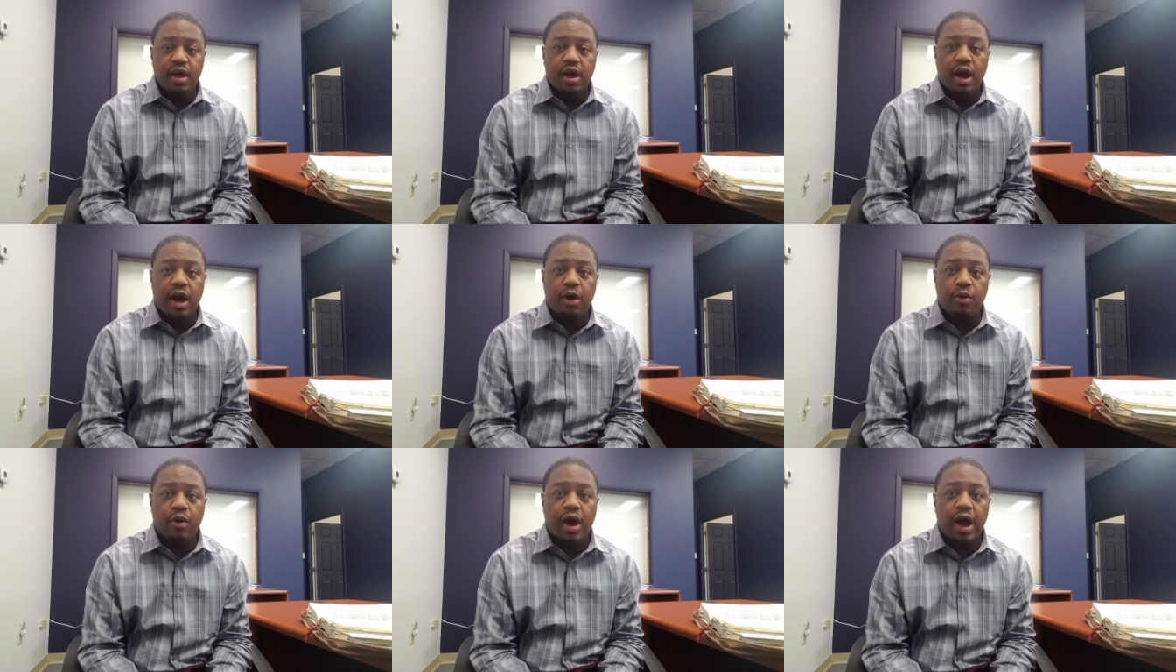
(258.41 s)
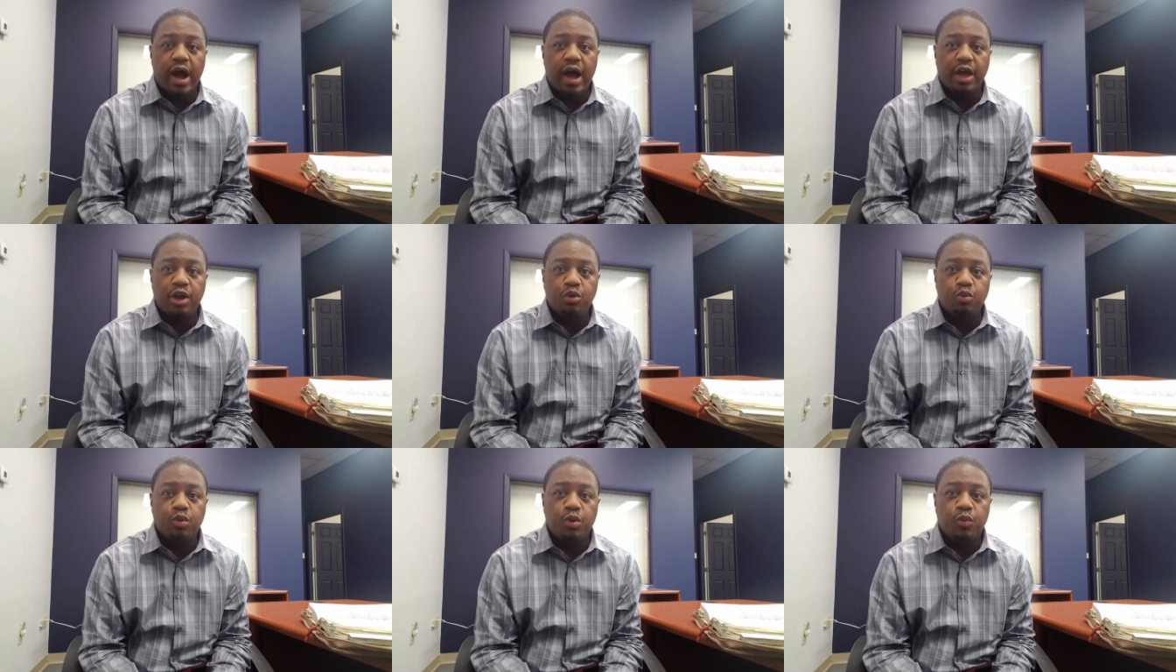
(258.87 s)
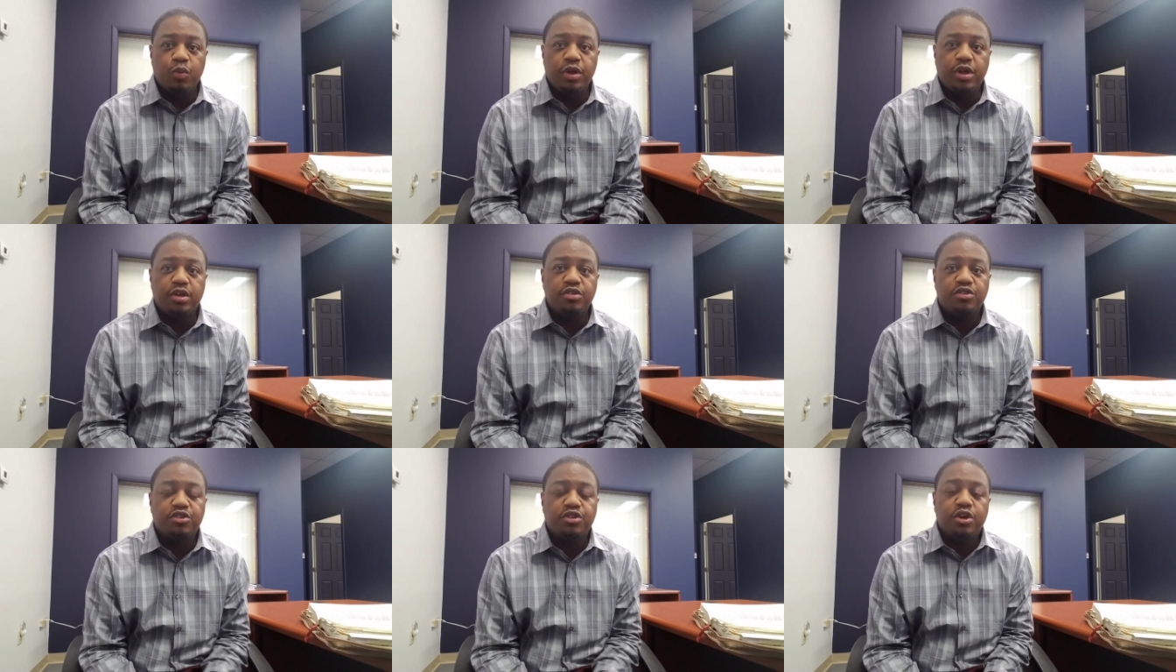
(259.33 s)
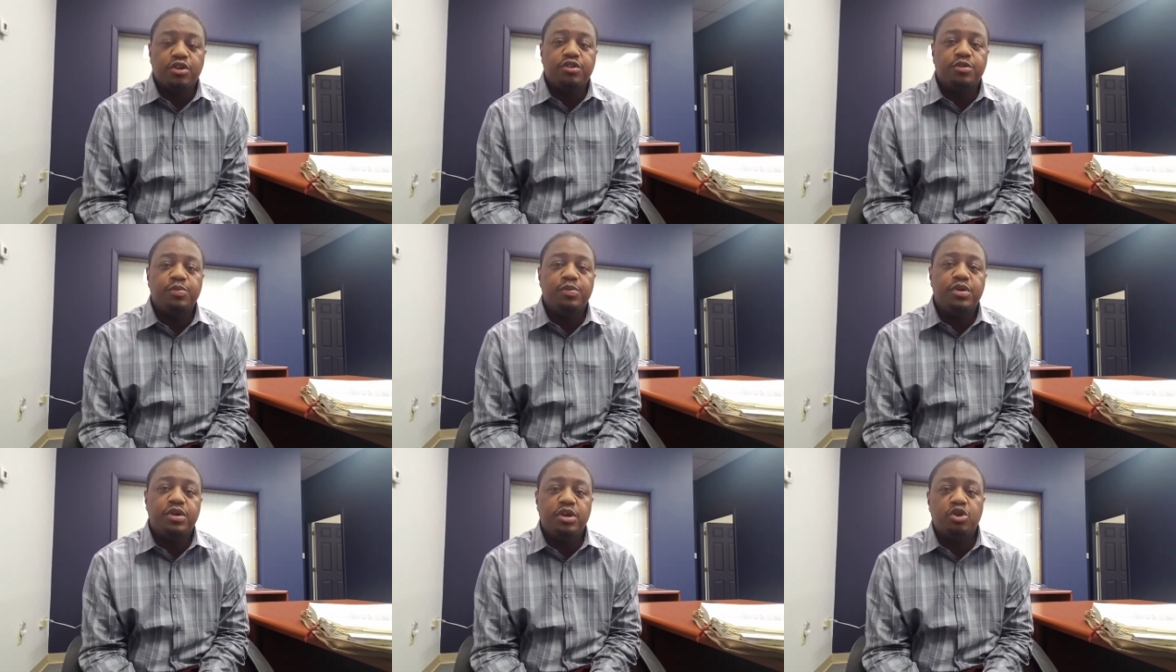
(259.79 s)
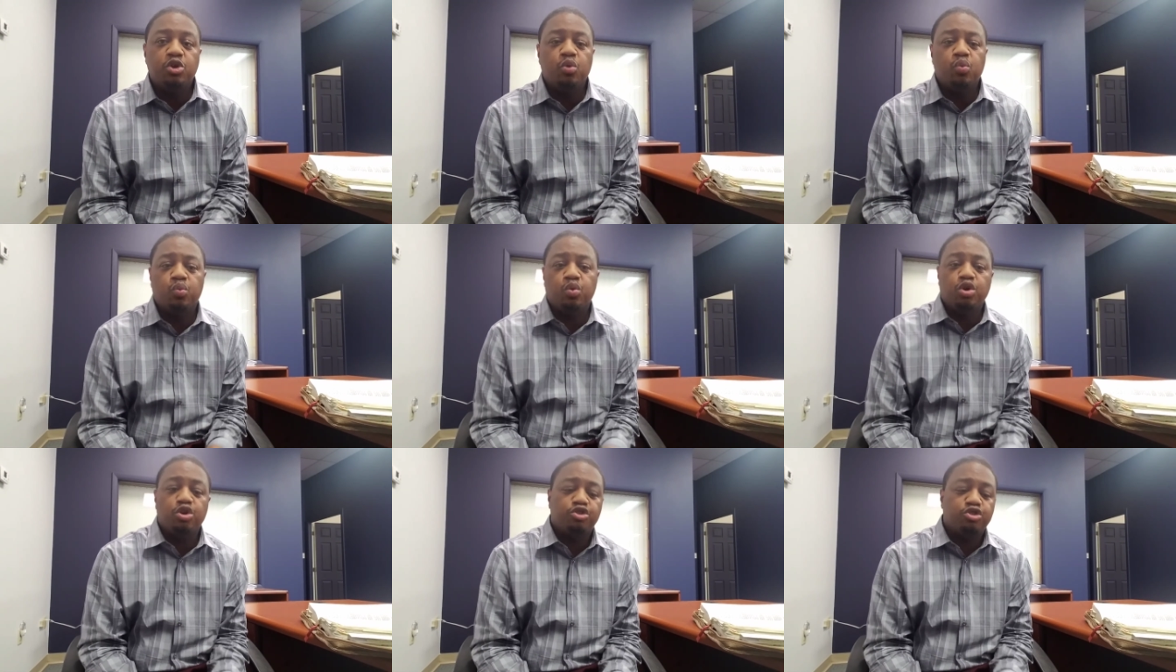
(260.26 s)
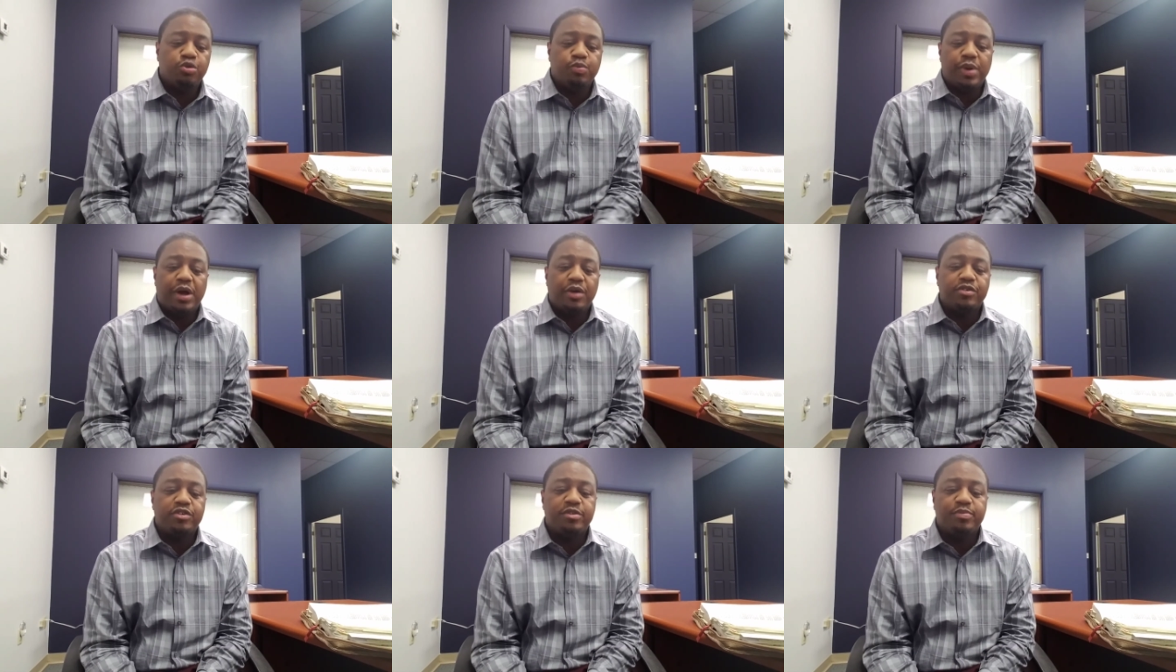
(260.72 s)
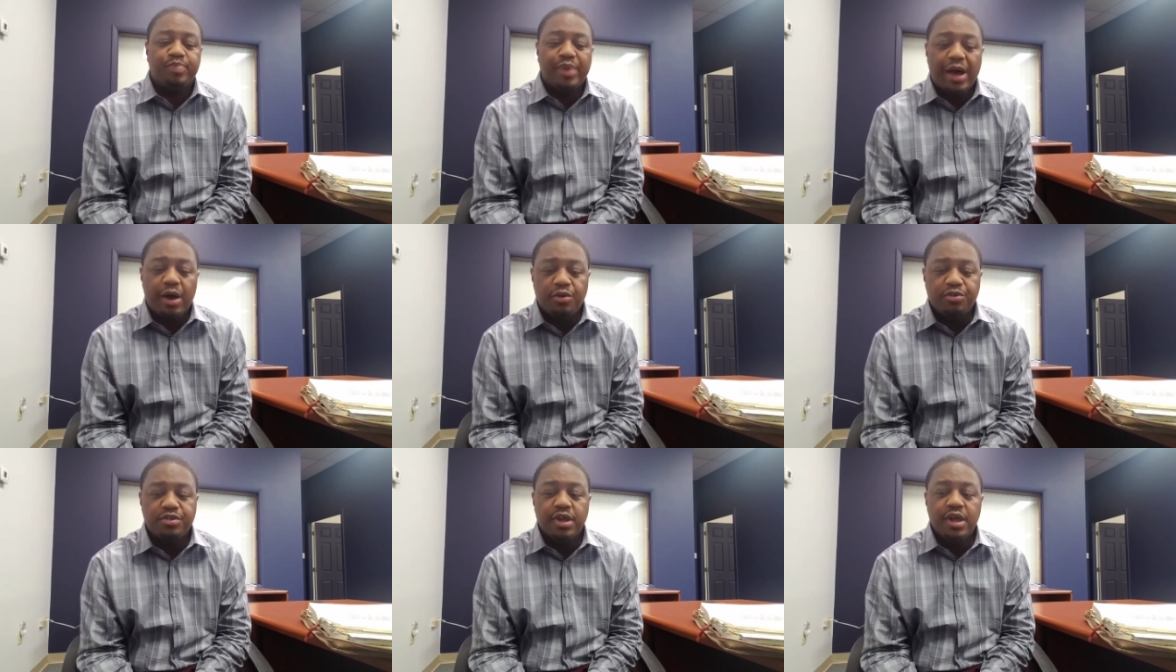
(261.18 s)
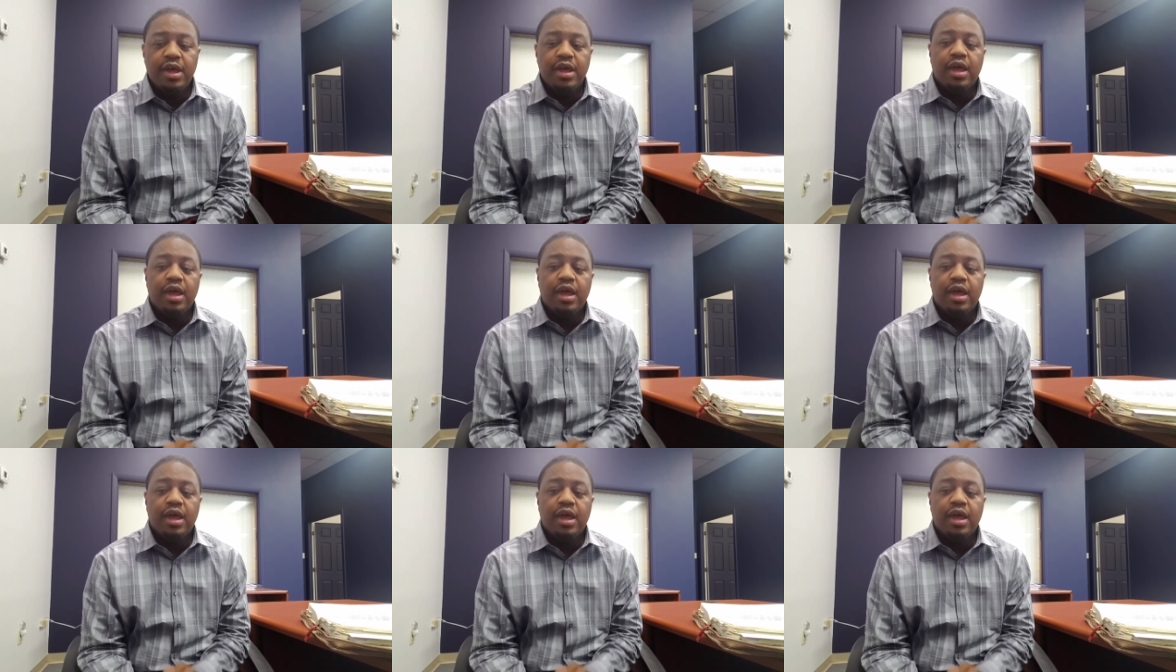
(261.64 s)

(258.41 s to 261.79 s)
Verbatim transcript: our idol where we can start to begin to worship our spouse